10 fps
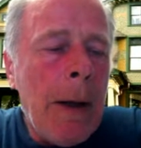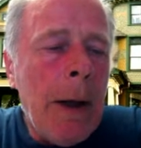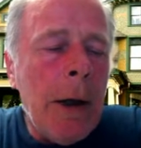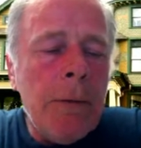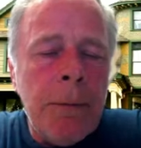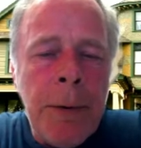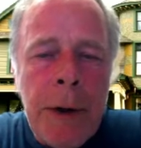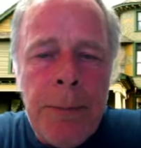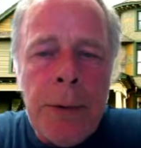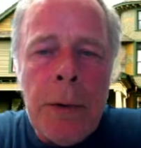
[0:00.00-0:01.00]
if
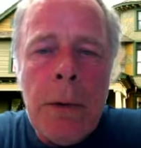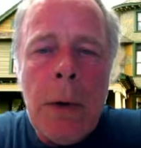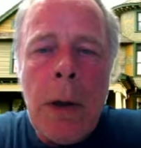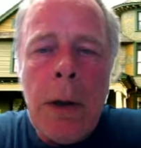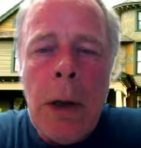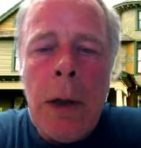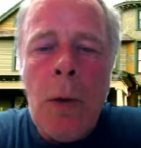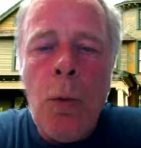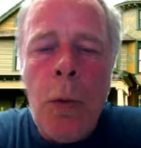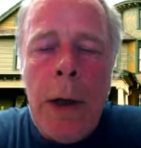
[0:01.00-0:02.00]
people are not
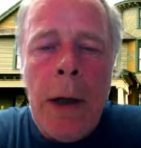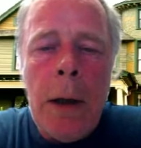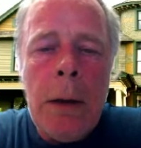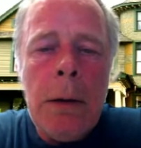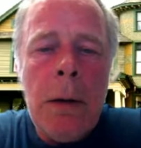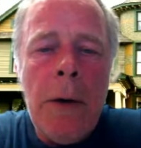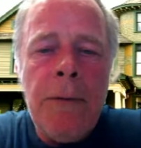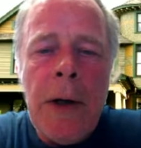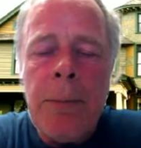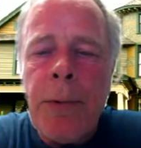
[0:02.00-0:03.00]
aware of
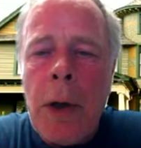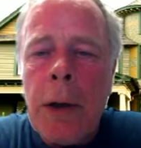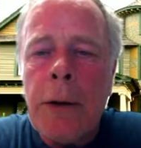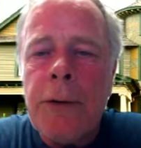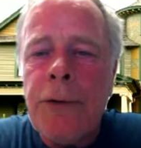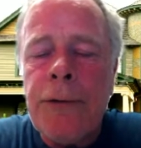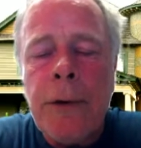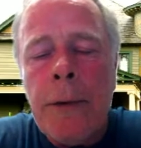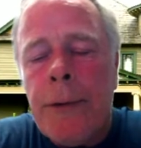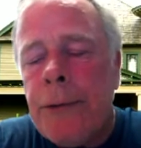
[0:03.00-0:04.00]
that product or
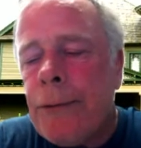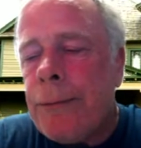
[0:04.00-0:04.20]
service,